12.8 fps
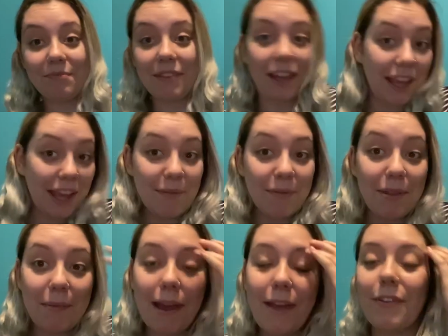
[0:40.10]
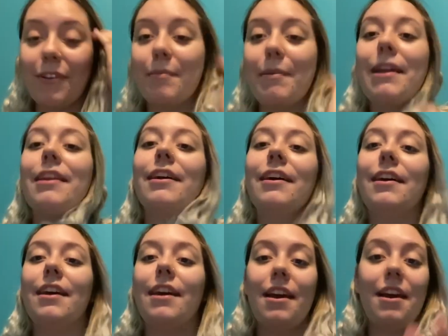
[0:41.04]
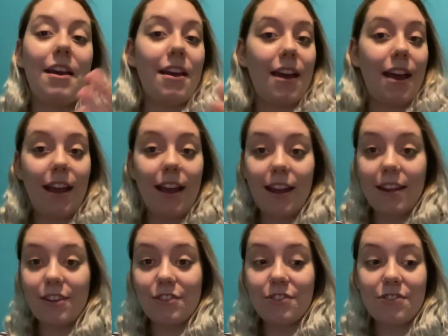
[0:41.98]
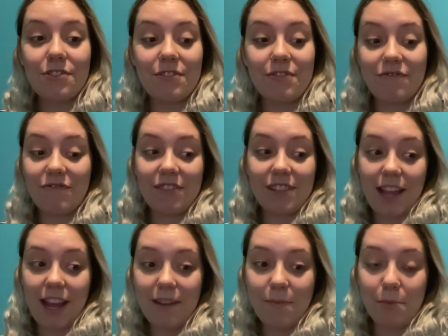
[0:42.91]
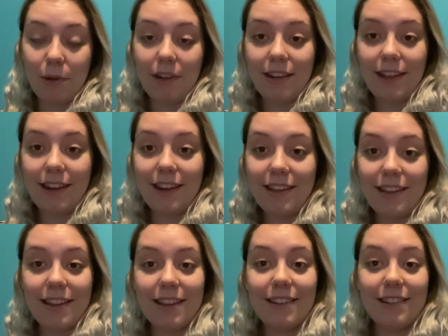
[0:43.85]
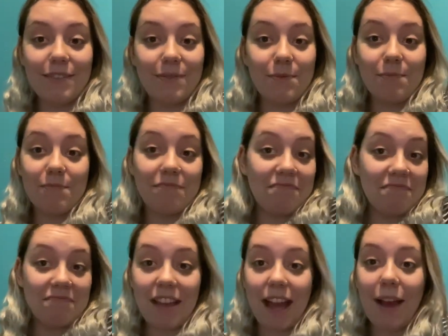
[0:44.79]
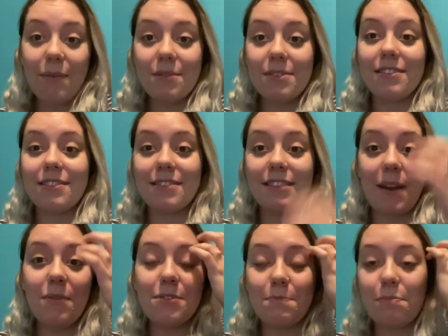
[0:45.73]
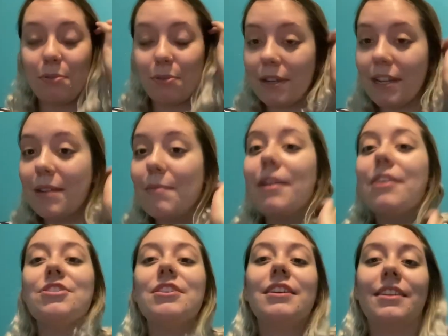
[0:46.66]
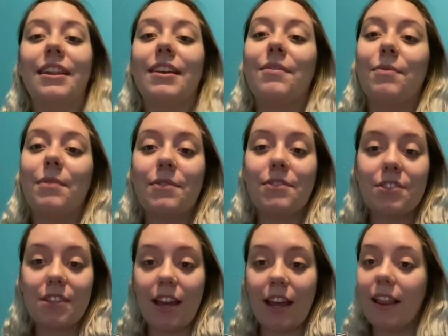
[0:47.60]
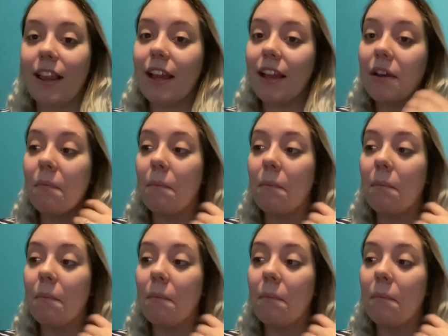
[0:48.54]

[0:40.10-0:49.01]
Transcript: came to the bathroom and I just kind of pointed at it, and that was pretty much it. Like, we were just kind of like,